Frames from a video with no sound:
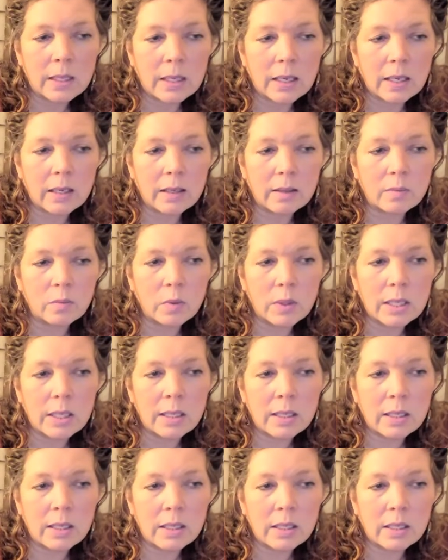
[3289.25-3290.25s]
And
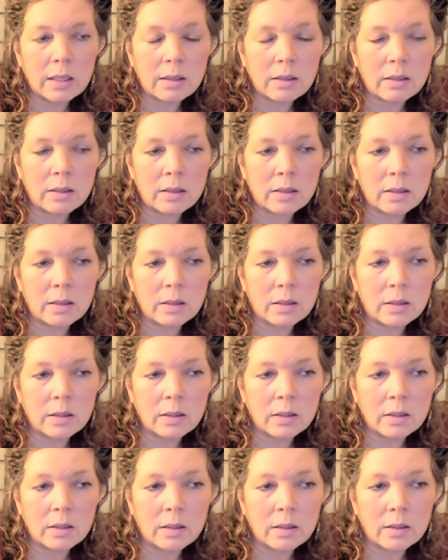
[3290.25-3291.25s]
we
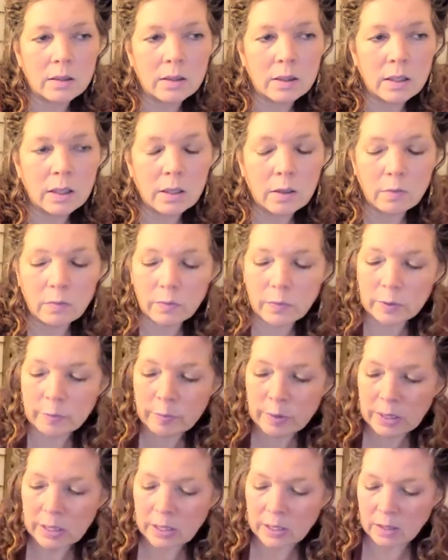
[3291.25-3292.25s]
would
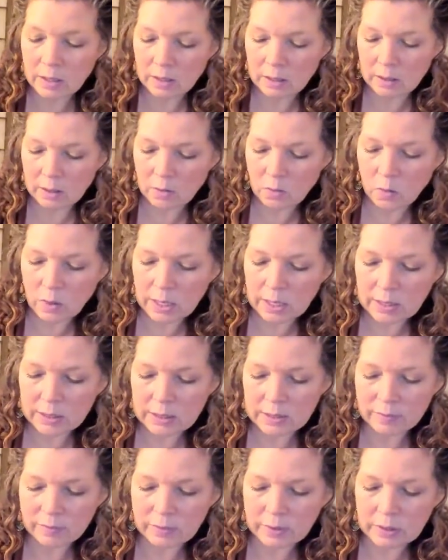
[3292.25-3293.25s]
be quite a
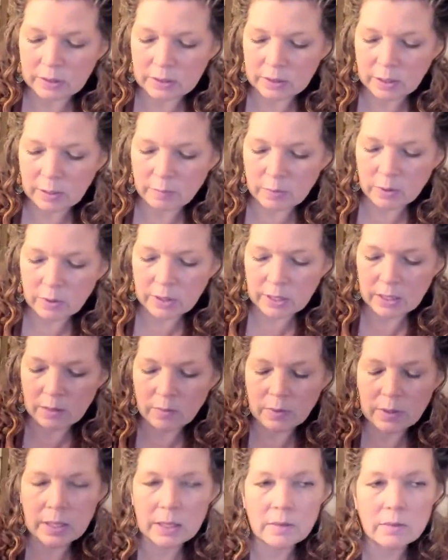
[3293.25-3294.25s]
different community
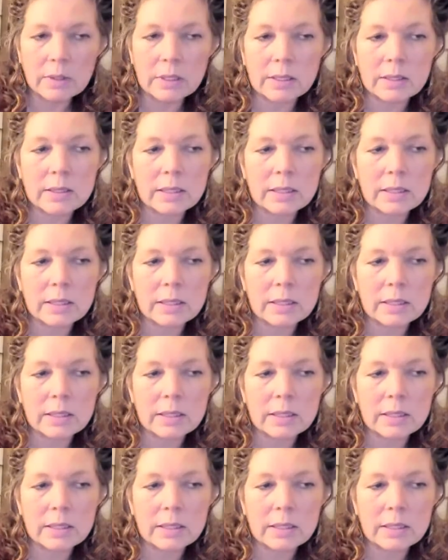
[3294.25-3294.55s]
without this